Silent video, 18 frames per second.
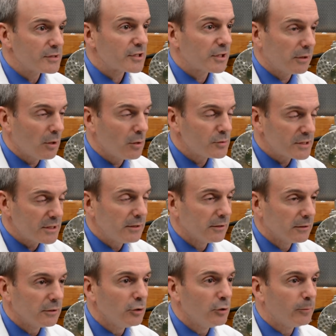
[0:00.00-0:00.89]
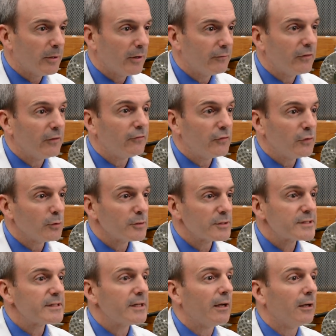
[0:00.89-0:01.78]
it's closing the loop of the fuel
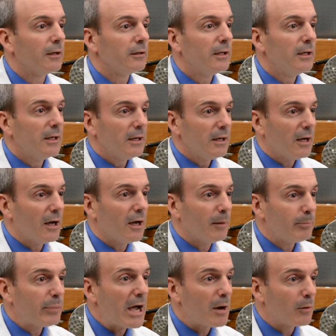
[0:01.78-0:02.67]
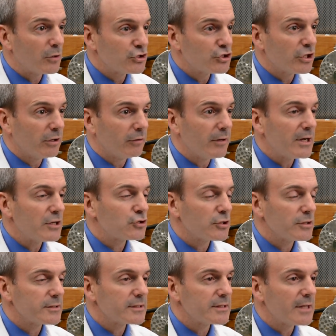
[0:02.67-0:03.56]
cell uh, power generation